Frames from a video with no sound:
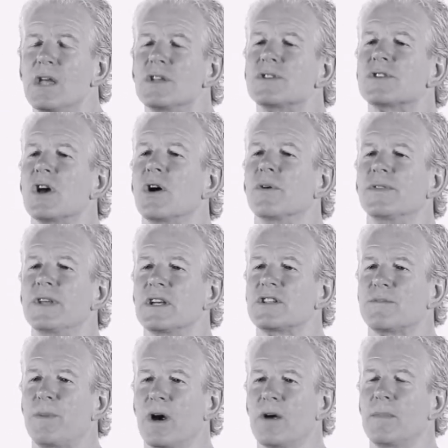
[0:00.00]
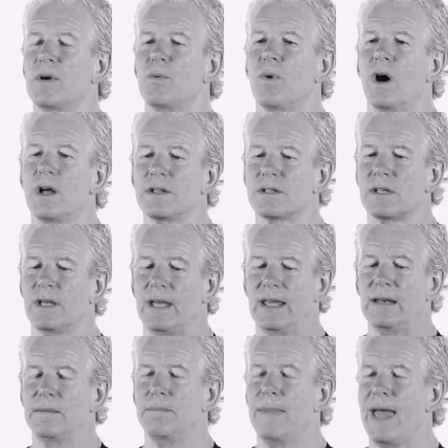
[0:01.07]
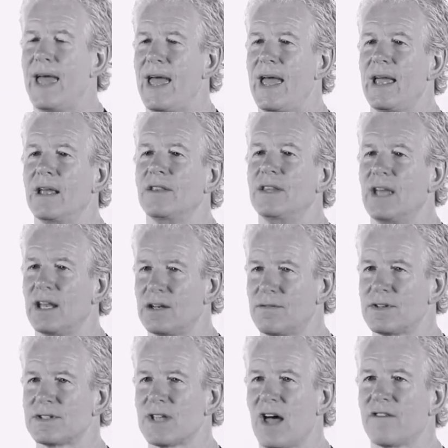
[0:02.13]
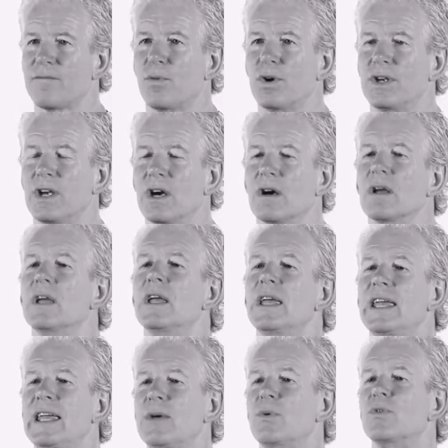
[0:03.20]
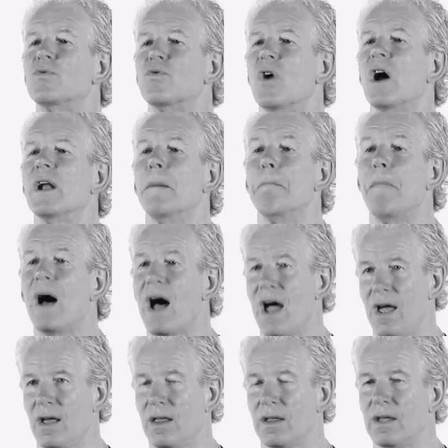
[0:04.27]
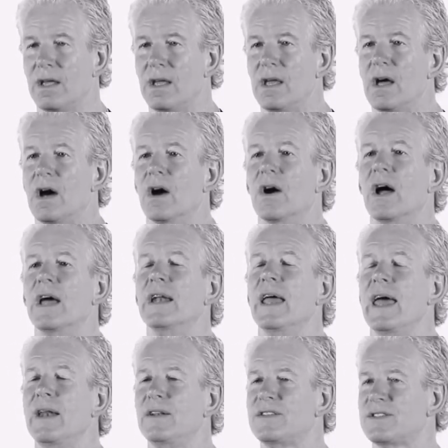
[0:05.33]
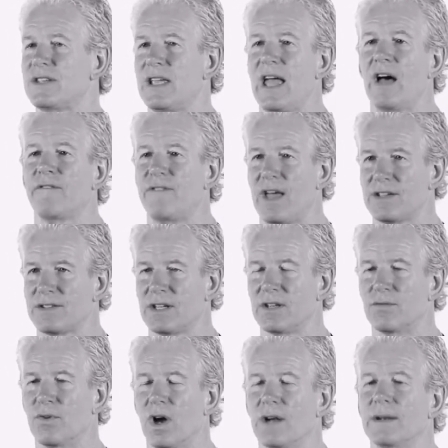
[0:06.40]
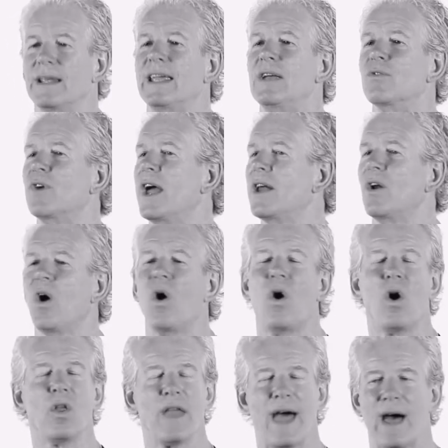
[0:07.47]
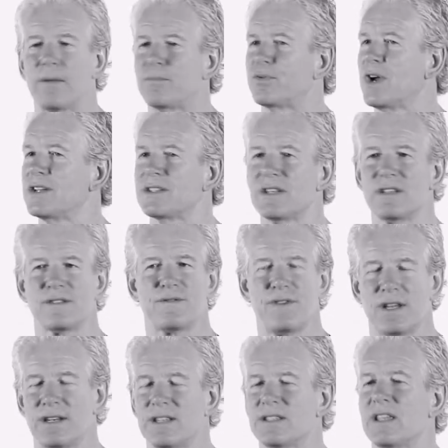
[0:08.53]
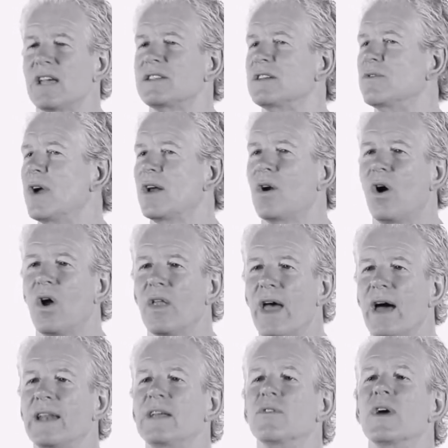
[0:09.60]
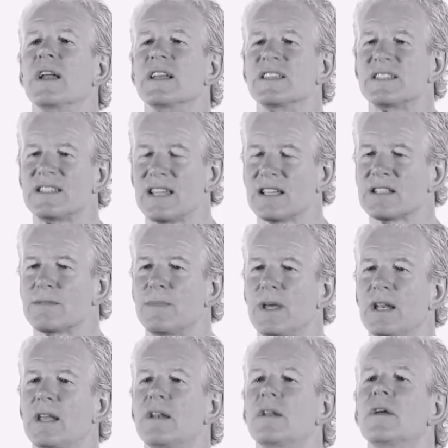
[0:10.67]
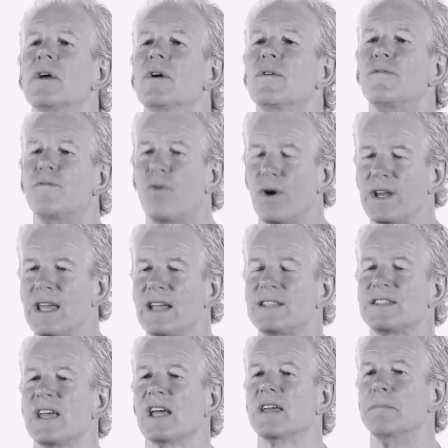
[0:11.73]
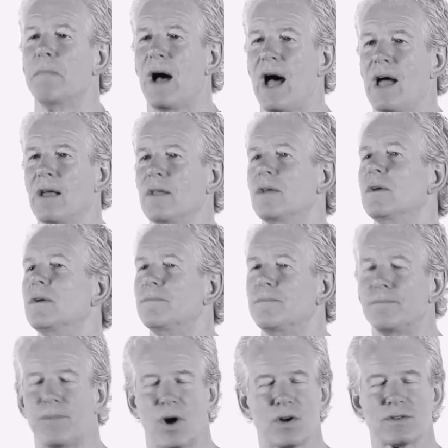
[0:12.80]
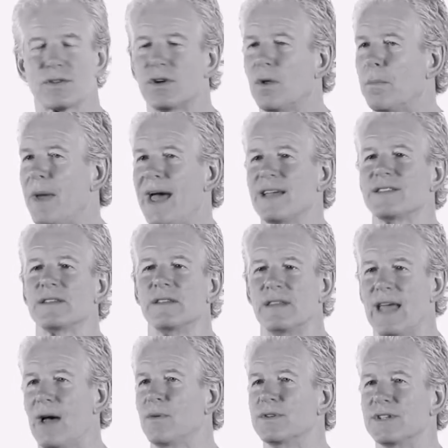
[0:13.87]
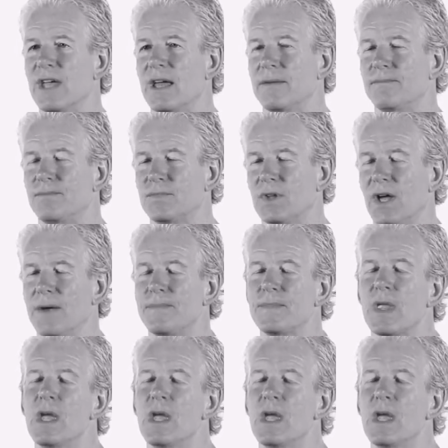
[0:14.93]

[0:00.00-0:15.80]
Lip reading: So the experiment was, in May, the end of his sophomore year, he would run a mile, all right, and see how fast he could run. He ran all out, President's Fitness Test, he ran all out. He ran a 6-minute, 48-second mile, personal best. That was it, okay?